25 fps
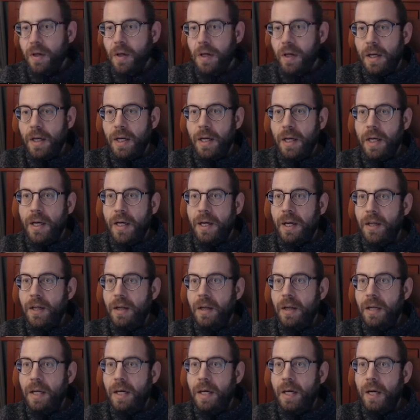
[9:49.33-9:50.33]
And
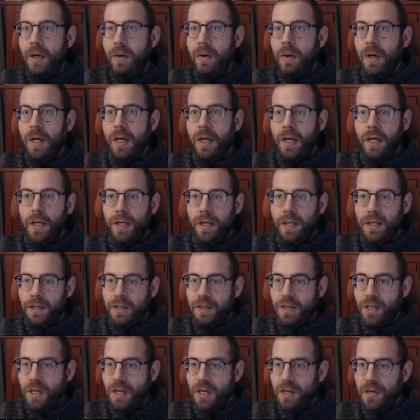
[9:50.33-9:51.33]
now I can
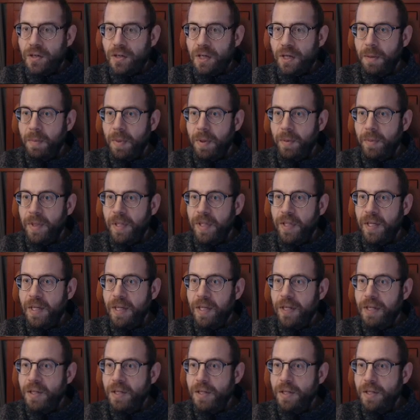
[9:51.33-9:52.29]
change the implementation,